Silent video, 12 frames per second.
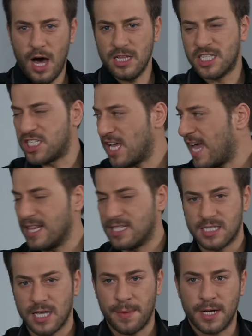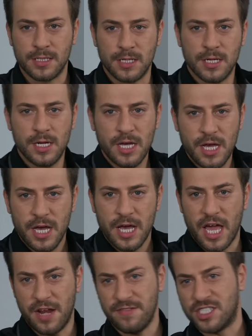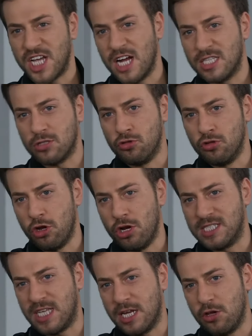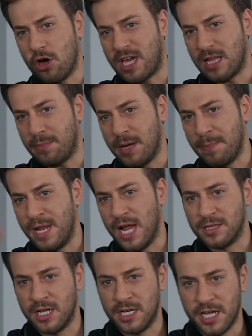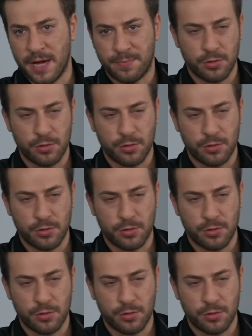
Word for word: Now the time is here. He's with Meltem's father talking about how to destroy